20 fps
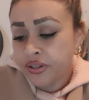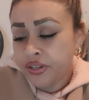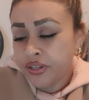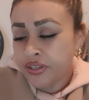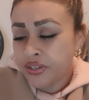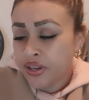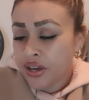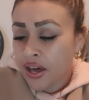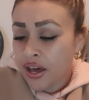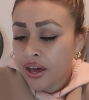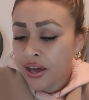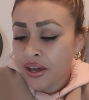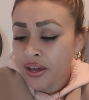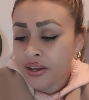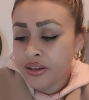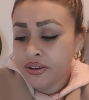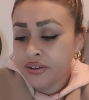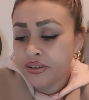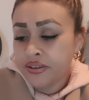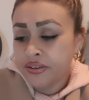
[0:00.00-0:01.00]
it's
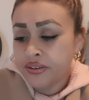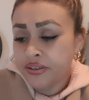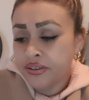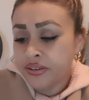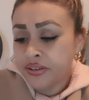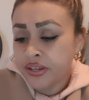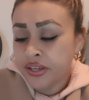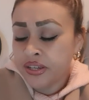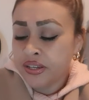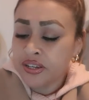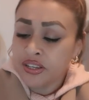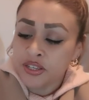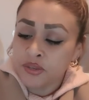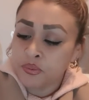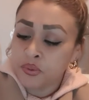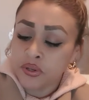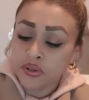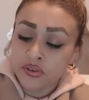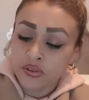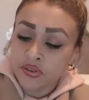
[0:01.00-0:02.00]
hard. And it's
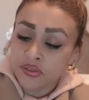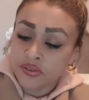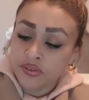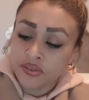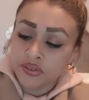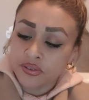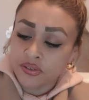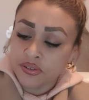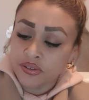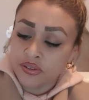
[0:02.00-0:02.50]
because